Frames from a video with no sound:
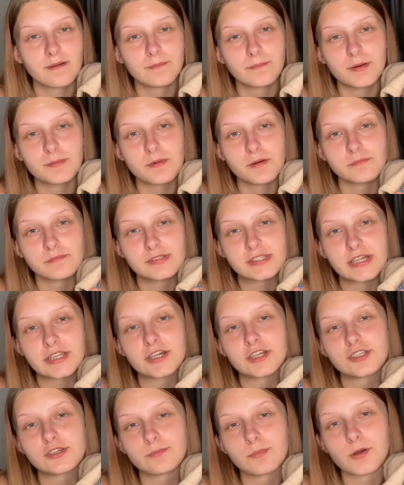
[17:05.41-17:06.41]
My mum said I
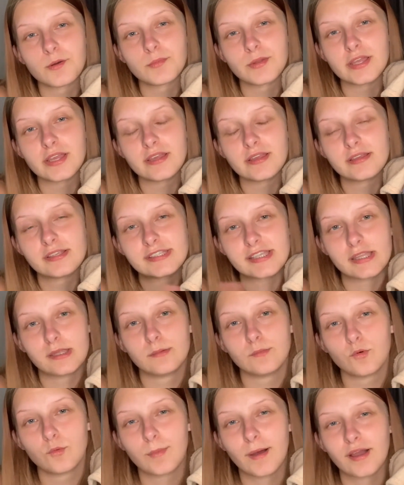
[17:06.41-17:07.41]
should probably send them
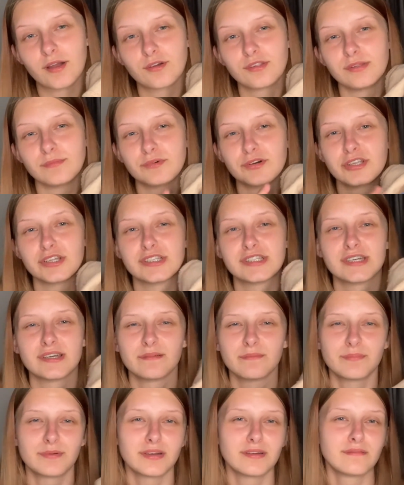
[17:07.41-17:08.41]
all back with the monitor,
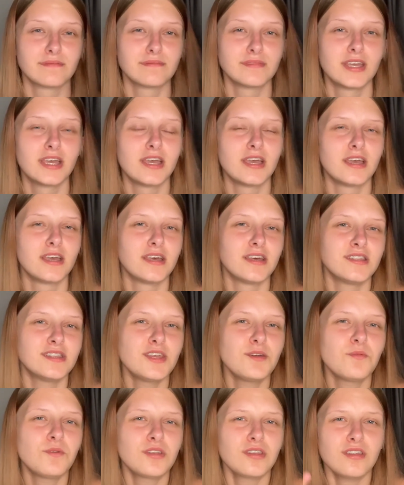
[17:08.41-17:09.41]
but they
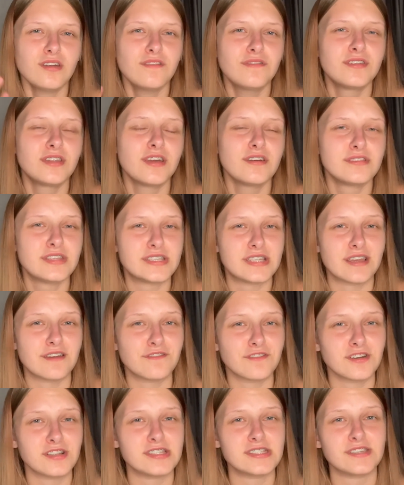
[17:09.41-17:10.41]
wouldn't have known the
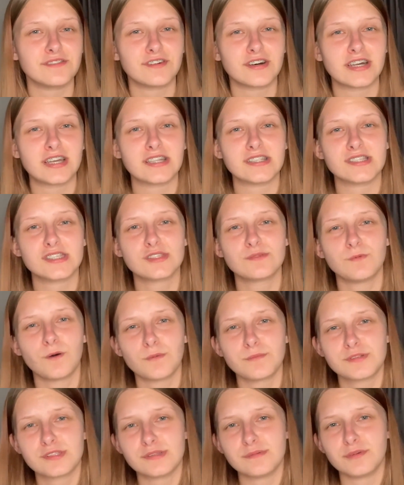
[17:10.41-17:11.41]
difference if I had
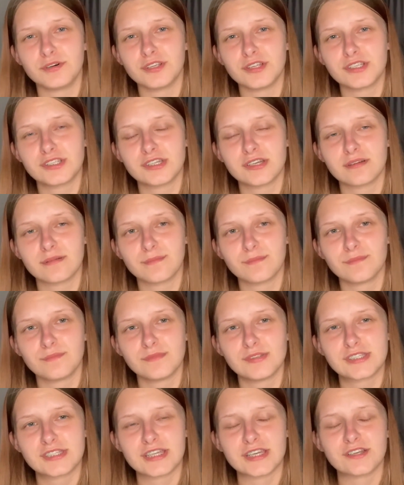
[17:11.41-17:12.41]
swapped the monitor
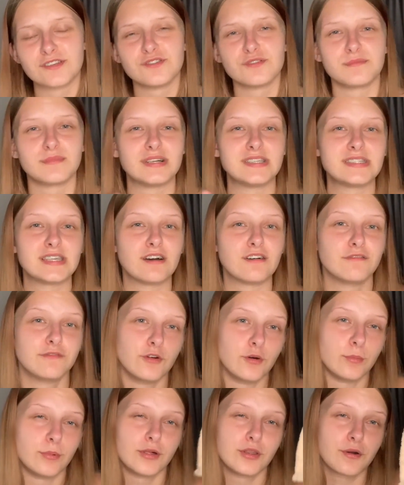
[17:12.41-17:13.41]
stickers on myself or
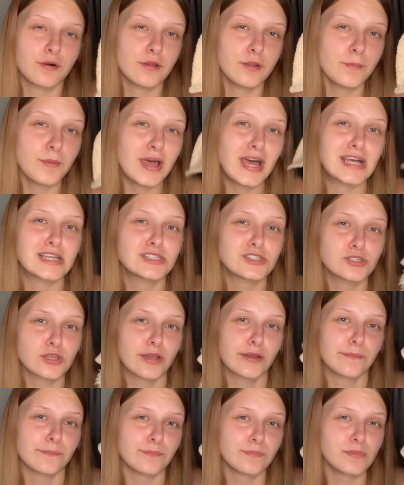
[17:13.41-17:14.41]
put it on a bear, so
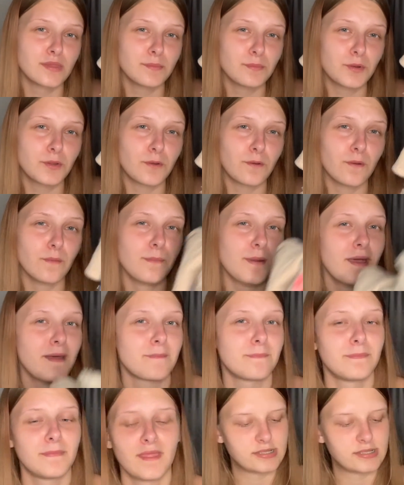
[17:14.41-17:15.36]
put it on a bear.